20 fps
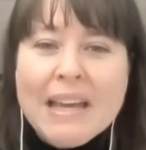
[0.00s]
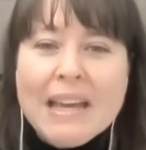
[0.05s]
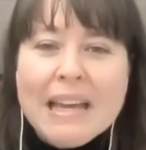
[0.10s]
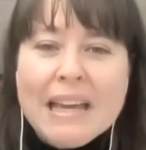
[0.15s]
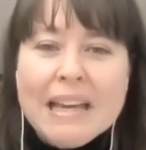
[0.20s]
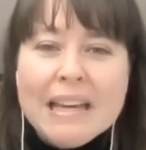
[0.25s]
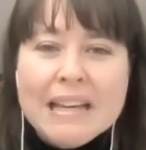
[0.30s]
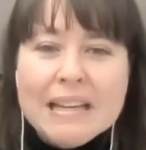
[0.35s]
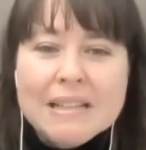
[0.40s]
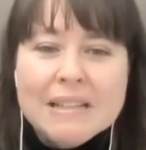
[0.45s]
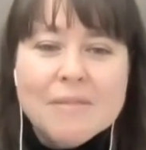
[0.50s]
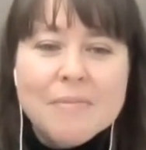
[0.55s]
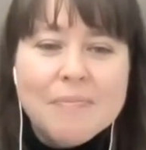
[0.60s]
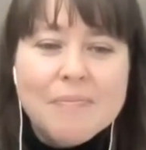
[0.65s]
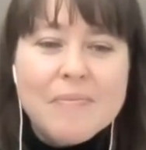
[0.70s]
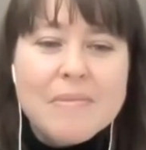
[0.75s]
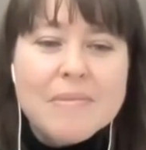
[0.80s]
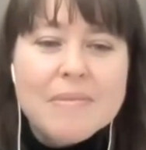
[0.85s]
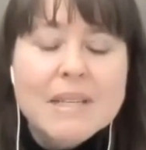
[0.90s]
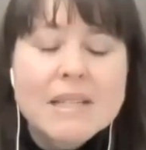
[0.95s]
And
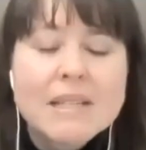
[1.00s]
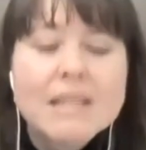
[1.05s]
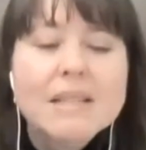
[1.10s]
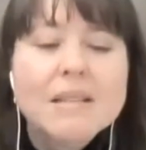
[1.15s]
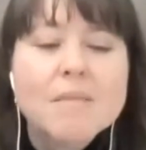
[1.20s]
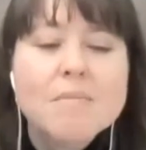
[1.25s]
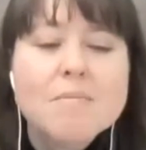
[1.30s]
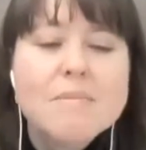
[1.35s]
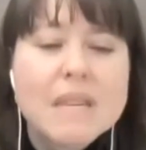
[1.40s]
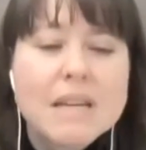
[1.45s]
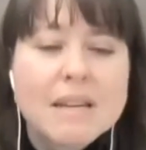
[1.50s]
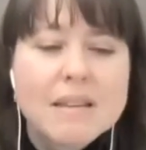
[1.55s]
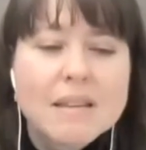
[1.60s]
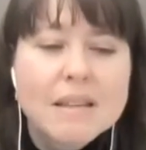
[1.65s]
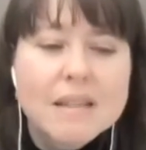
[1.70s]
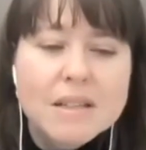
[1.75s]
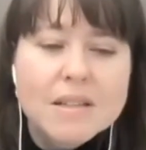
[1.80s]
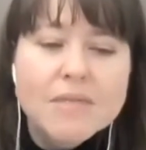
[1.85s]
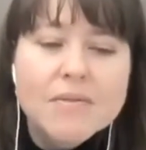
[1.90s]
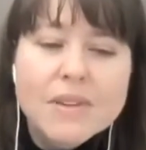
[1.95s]
this is a myth, and
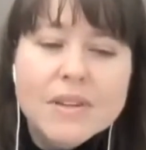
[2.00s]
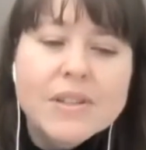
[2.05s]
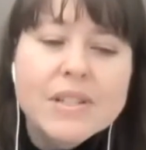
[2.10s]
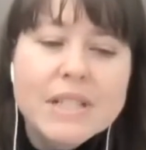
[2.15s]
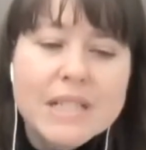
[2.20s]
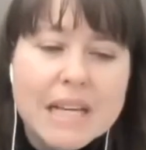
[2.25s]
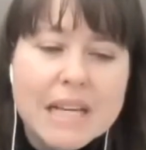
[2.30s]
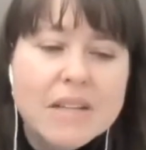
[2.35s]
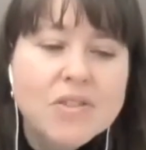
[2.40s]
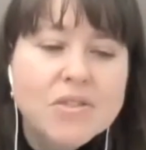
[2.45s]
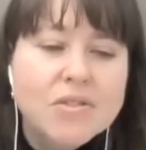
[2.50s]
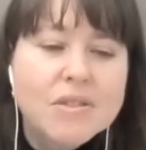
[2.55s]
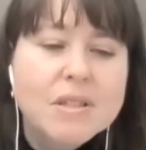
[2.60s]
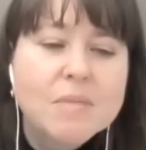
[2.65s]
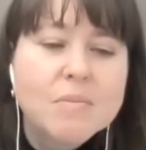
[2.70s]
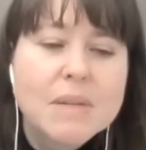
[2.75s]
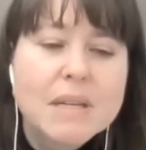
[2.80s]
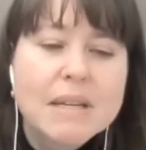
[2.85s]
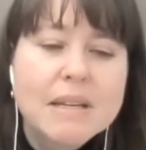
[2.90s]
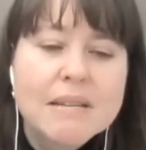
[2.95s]
it's a very
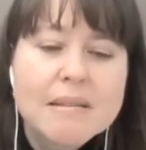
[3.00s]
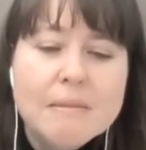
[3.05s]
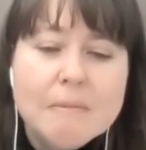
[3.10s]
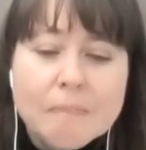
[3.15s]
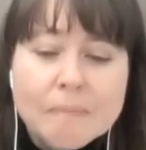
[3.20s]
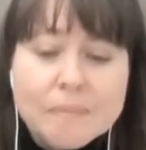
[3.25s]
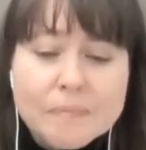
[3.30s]
dangerous myth.